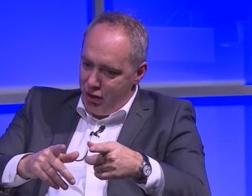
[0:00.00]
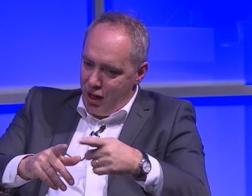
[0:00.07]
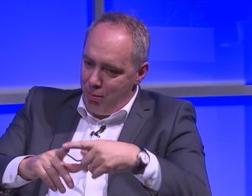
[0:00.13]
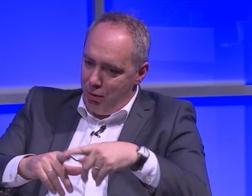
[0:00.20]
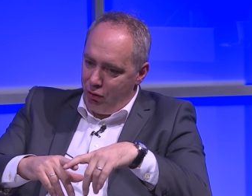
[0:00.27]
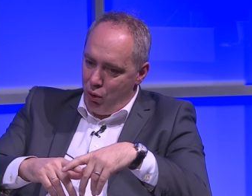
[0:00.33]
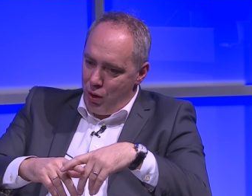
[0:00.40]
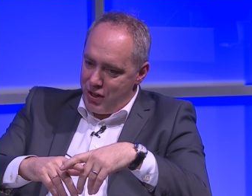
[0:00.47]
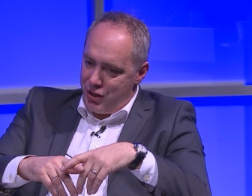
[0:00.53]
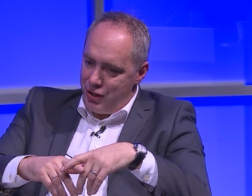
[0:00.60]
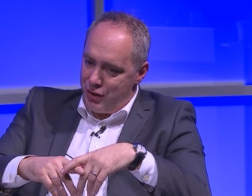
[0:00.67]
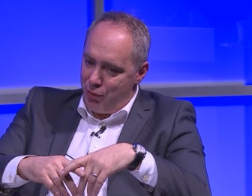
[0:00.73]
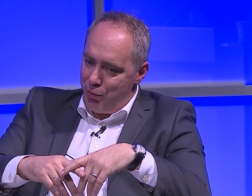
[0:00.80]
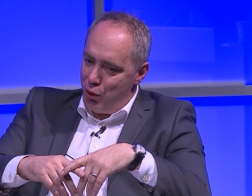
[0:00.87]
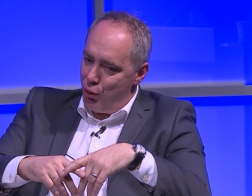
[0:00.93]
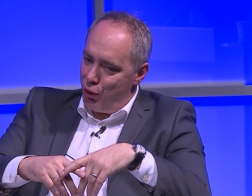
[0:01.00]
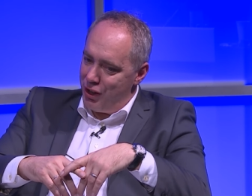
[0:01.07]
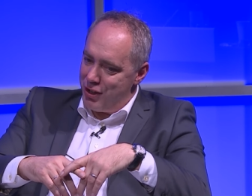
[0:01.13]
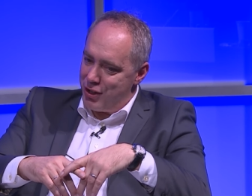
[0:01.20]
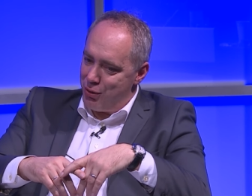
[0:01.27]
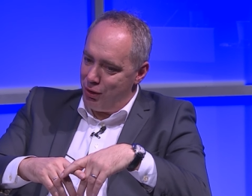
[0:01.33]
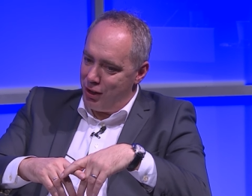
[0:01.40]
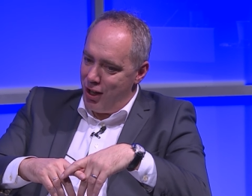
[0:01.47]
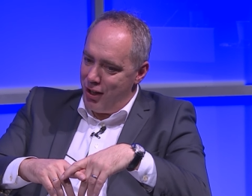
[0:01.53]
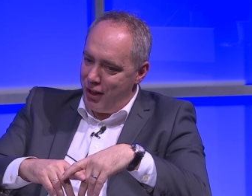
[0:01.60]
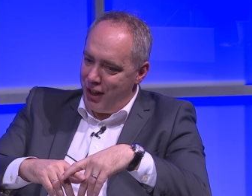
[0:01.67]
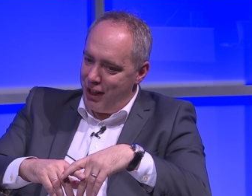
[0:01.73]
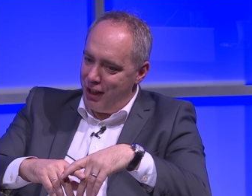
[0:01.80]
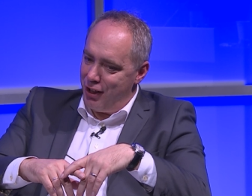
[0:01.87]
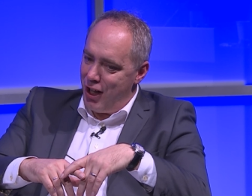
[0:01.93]
a couple of questions from the audience
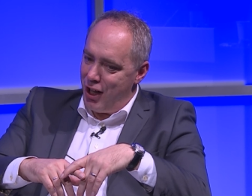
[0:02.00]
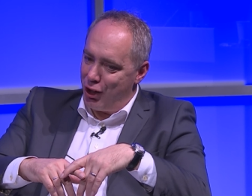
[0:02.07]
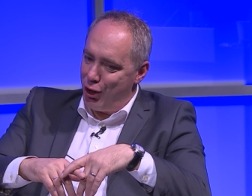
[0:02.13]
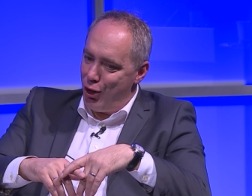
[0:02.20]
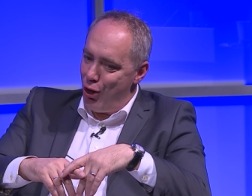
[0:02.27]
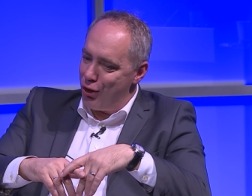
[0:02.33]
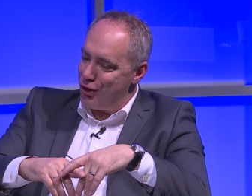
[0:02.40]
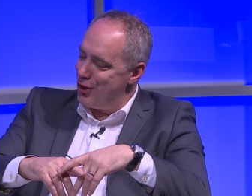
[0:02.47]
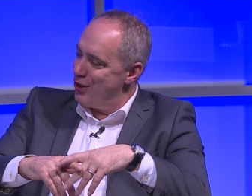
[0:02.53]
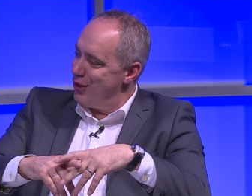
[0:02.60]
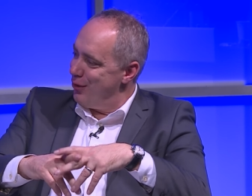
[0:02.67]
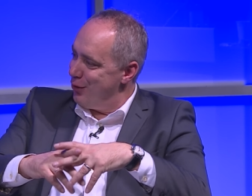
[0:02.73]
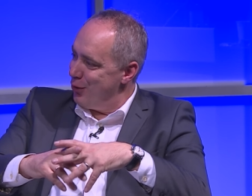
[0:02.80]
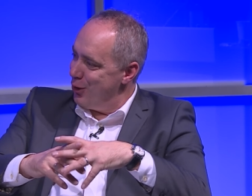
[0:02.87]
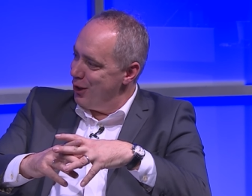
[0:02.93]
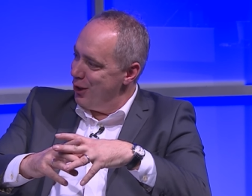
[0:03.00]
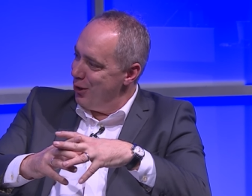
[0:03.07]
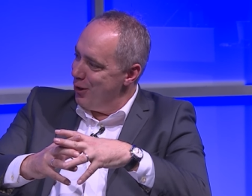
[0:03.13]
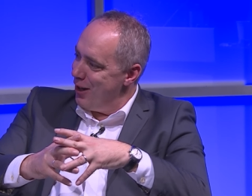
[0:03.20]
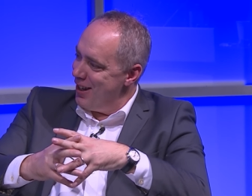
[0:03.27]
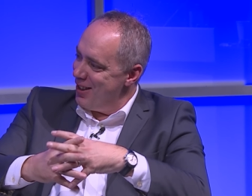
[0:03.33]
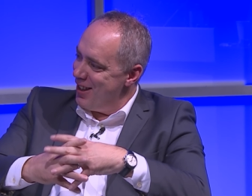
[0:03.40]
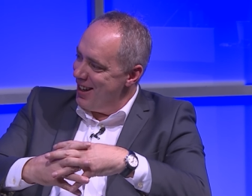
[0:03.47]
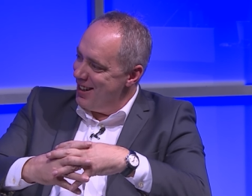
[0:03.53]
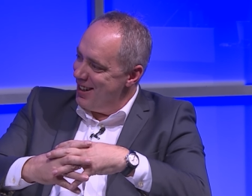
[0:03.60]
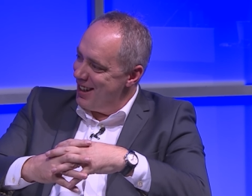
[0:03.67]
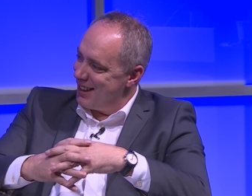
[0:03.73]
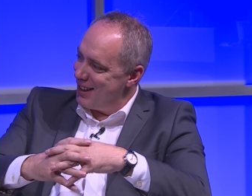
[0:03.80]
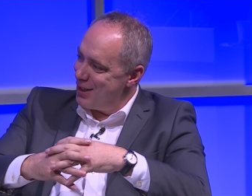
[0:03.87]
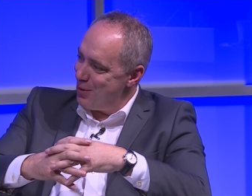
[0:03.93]
regarding uh, cost for you uh, there,
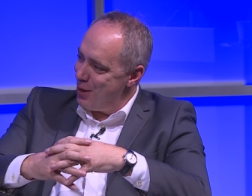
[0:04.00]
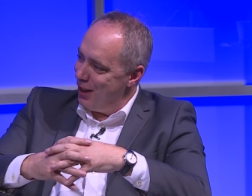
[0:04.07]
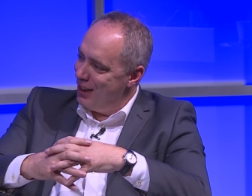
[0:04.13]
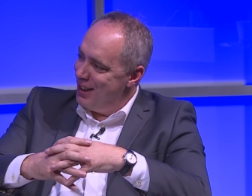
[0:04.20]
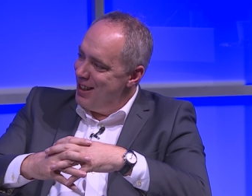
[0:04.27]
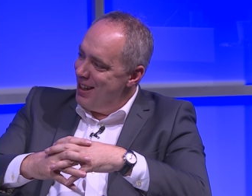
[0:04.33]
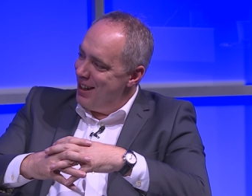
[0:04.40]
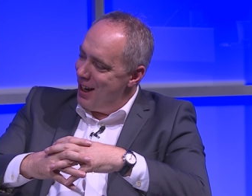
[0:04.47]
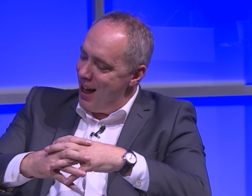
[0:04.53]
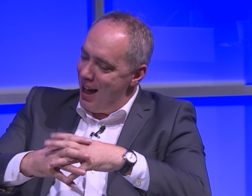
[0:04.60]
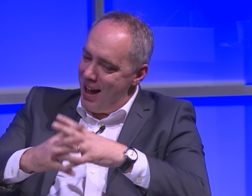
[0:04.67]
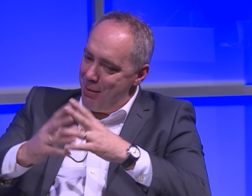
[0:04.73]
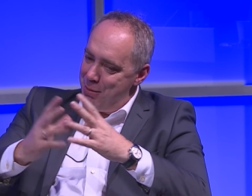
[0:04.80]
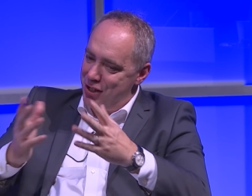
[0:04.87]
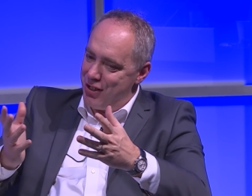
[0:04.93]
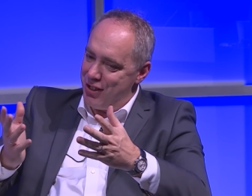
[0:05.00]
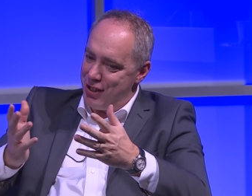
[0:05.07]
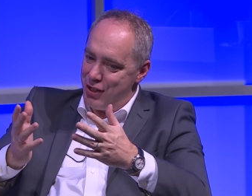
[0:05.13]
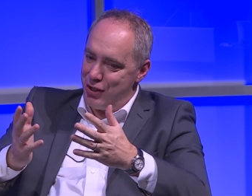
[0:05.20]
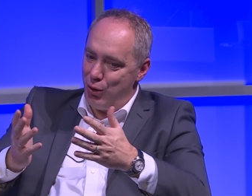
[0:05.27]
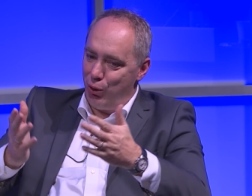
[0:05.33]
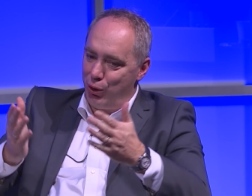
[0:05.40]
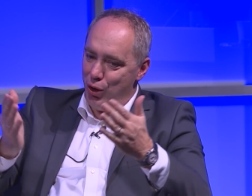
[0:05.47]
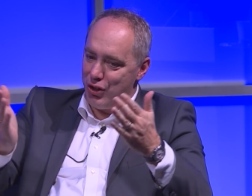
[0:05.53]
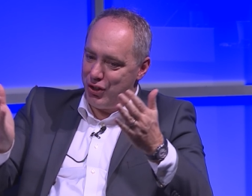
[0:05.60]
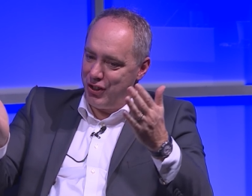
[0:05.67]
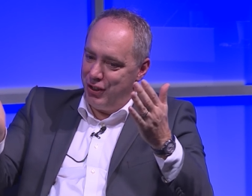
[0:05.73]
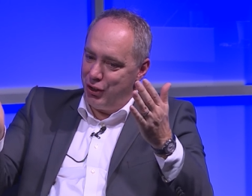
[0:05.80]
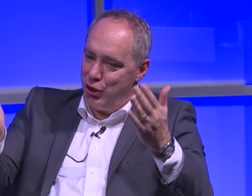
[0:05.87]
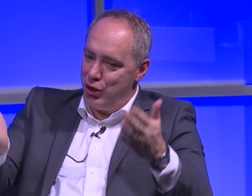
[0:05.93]
Nick, as well. how much does this all cost?
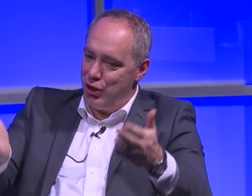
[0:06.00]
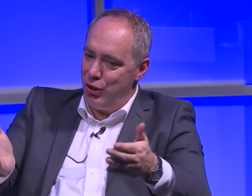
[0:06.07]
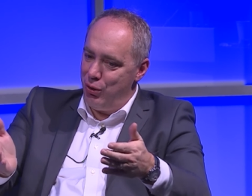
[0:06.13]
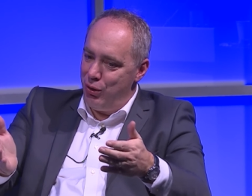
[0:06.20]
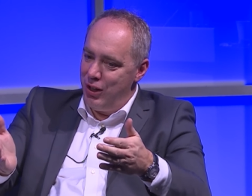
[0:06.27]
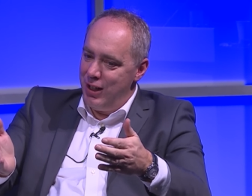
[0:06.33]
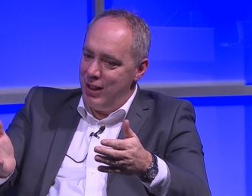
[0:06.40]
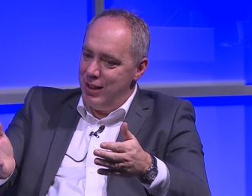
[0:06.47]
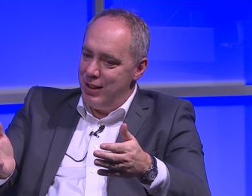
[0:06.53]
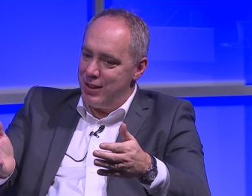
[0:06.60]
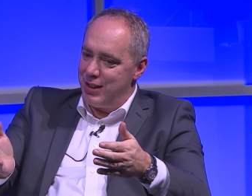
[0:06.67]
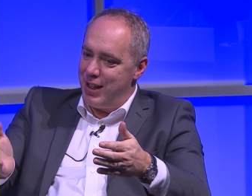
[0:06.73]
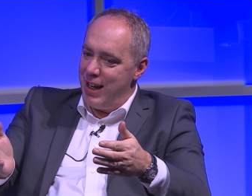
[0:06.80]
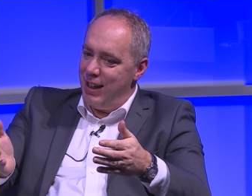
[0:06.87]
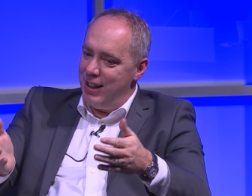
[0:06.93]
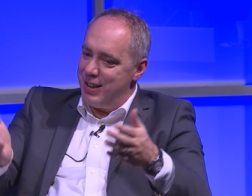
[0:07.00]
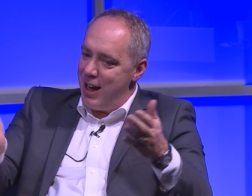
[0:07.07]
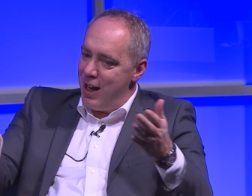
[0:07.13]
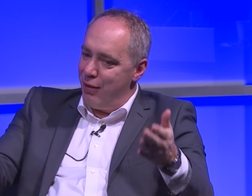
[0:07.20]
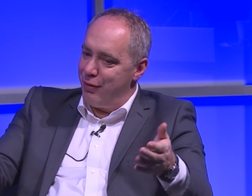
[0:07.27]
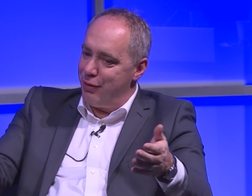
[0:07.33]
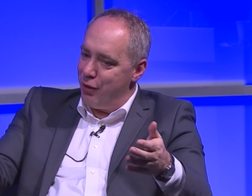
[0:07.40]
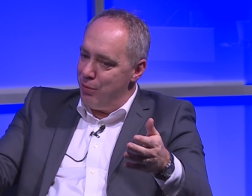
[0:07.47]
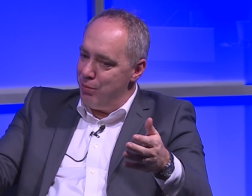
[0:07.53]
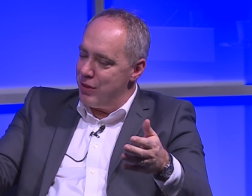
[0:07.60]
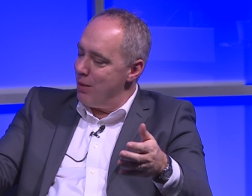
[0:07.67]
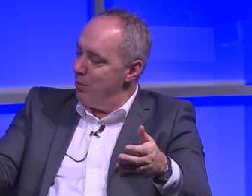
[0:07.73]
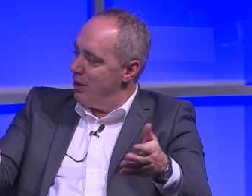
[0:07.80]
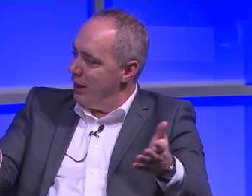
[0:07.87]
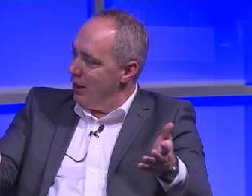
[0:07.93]
And could you scale it down from
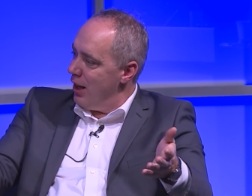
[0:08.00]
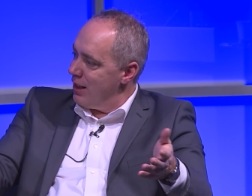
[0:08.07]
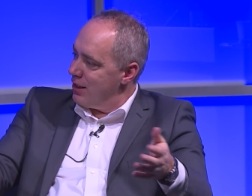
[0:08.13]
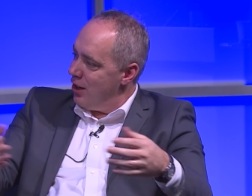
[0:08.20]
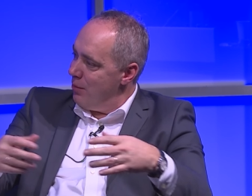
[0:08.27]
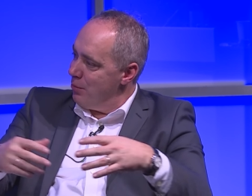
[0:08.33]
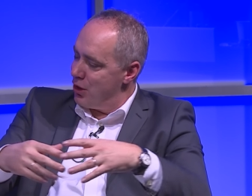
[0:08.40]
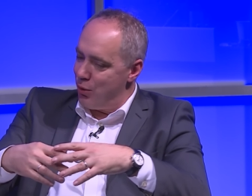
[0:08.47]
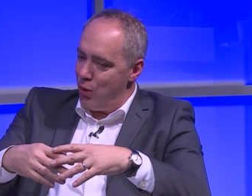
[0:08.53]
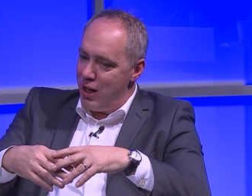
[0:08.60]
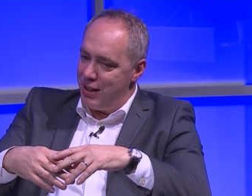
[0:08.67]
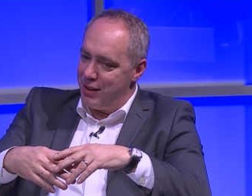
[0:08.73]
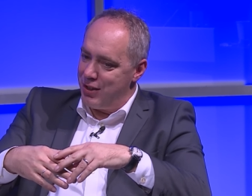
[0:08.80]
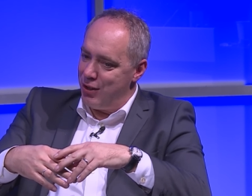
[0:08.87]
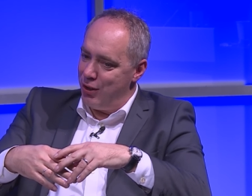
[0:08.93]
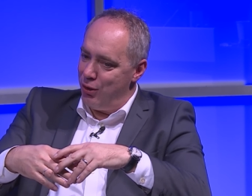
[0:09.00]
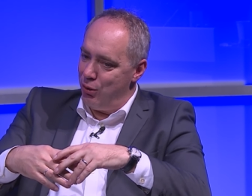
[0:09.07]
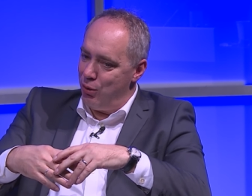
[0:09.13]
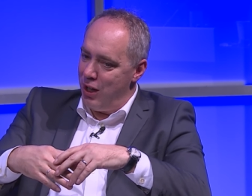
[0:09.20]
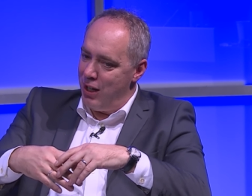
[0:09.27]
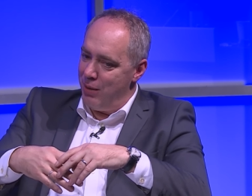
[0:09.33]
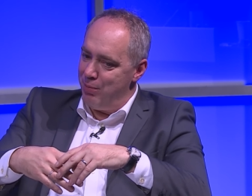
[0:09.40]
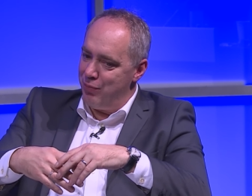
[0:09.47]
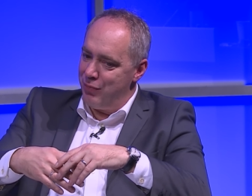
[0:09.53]
something like Times Square to um,